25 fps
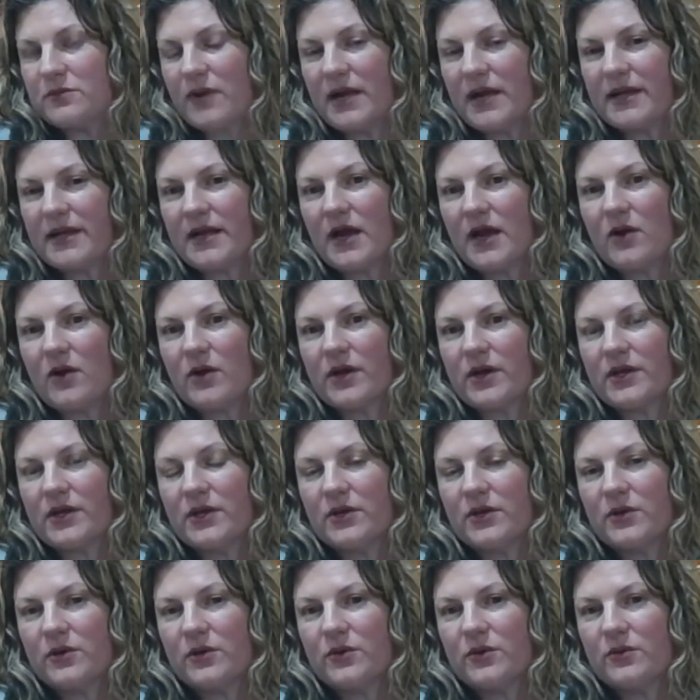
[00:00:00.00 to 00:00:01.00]
now, are
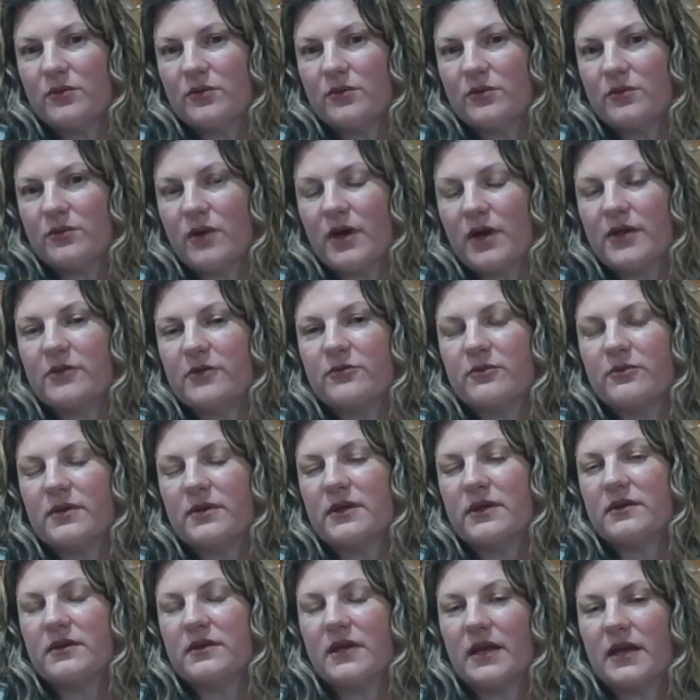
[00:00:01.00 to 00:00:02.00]
you
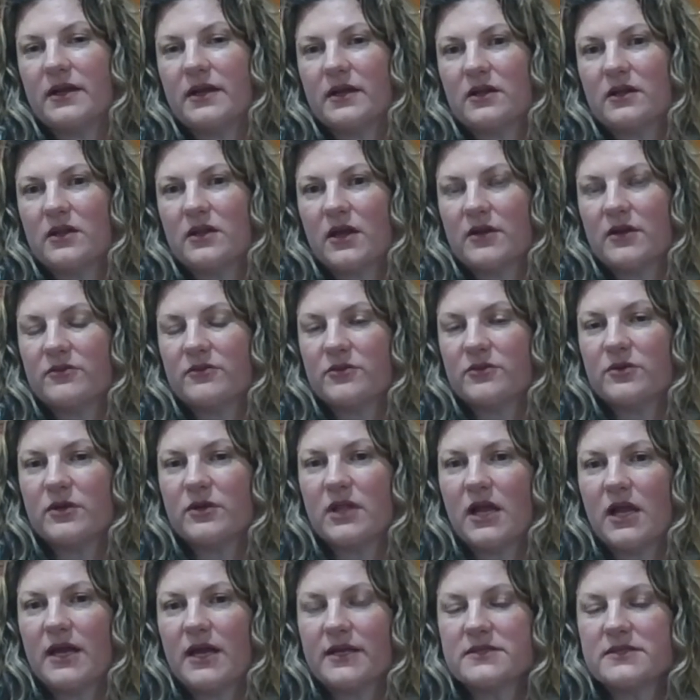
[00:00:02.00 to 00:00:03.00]
getting a lot of new
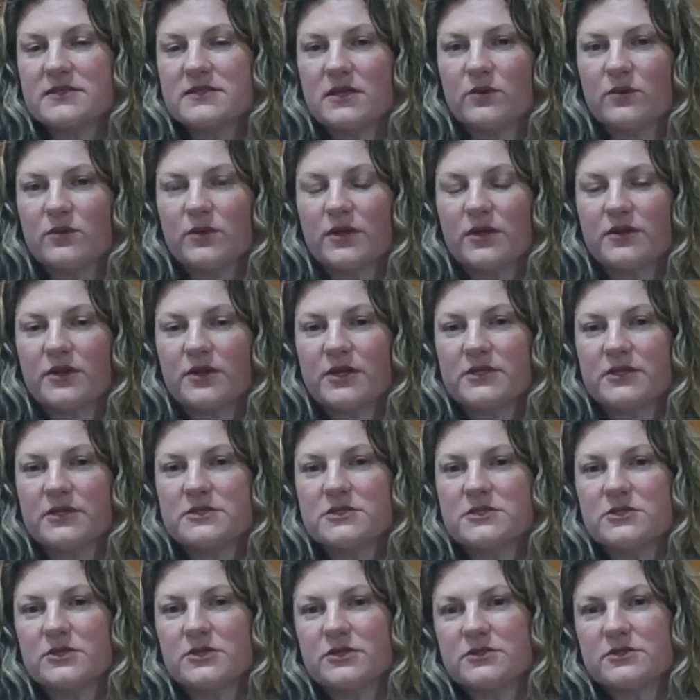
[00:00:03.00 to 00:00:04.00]
clients? Like, what are their
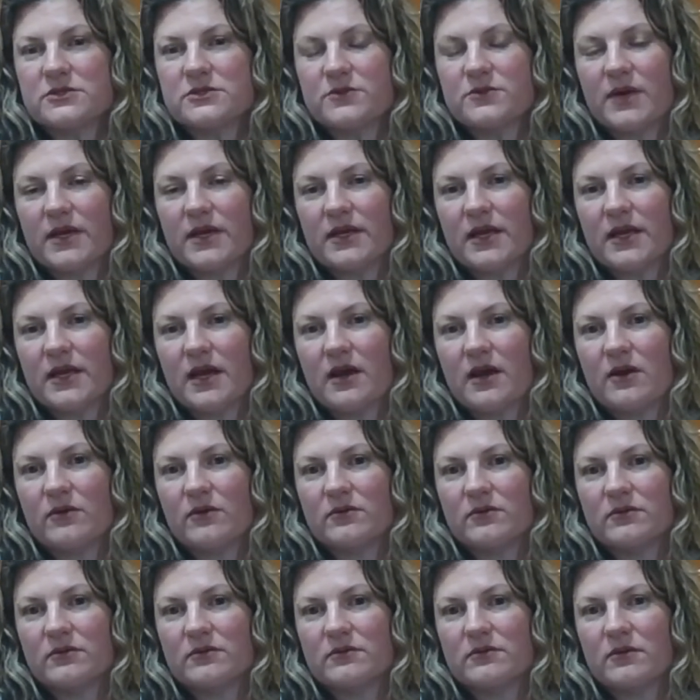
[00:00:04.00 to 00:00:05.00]
concerns right now?